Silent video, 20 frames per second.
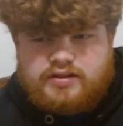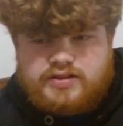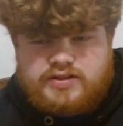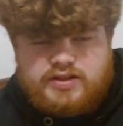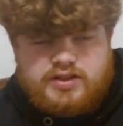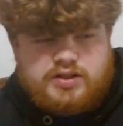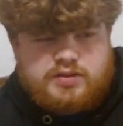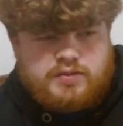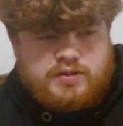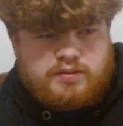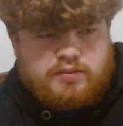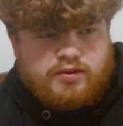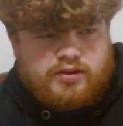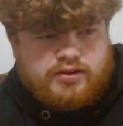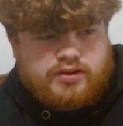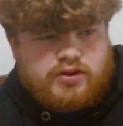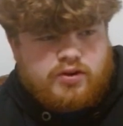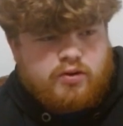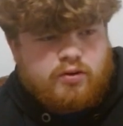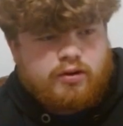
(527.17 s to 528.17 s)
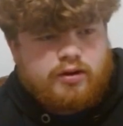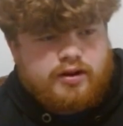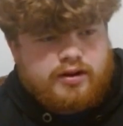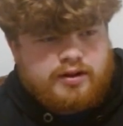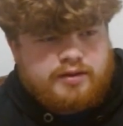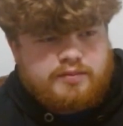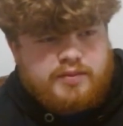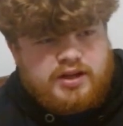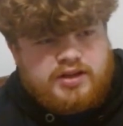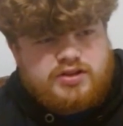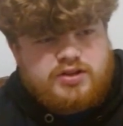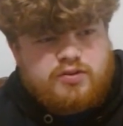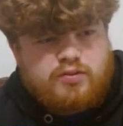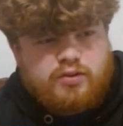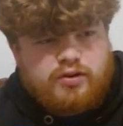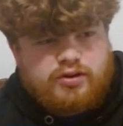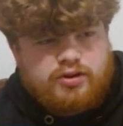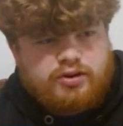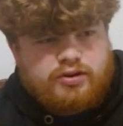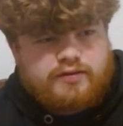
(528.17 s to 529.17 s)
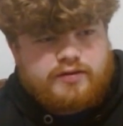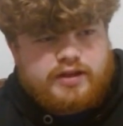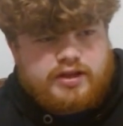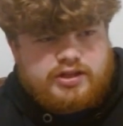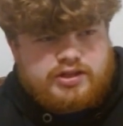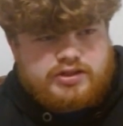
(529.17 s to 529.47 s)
6 people on the court, it makes you wonder if they